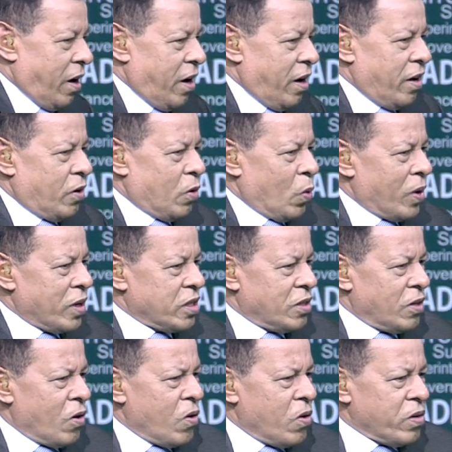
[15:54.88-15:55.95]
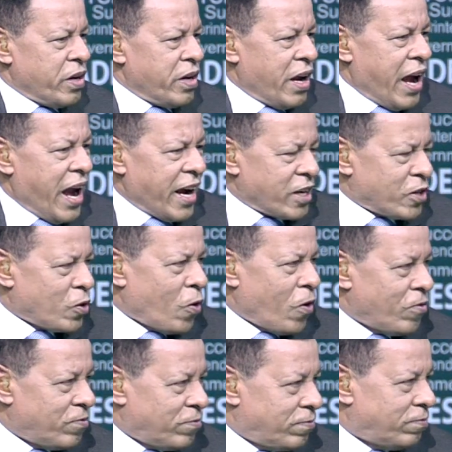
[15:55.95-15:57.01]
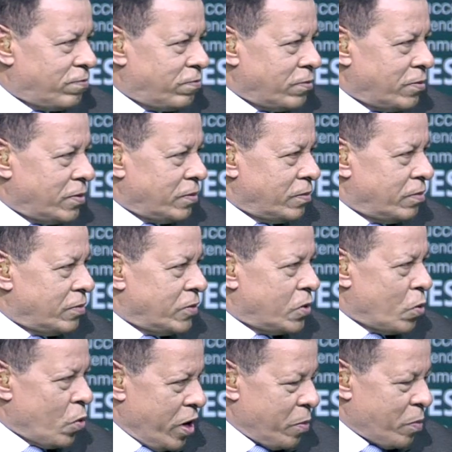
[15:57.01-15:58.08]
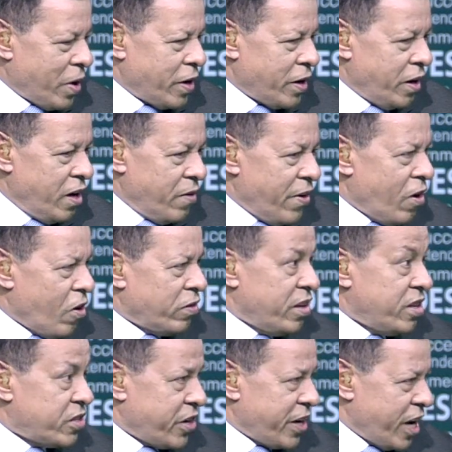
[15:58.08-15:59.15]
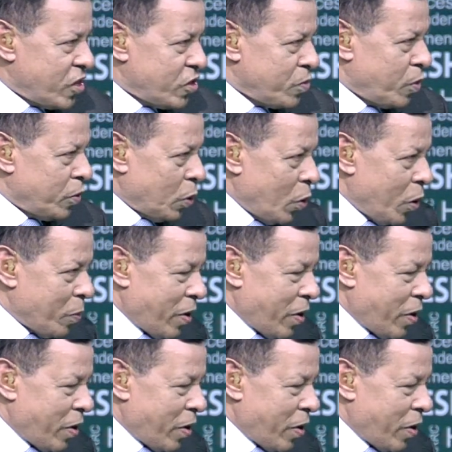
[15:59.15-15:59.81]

It was not an act of ruling party, even not the instigation for the ruling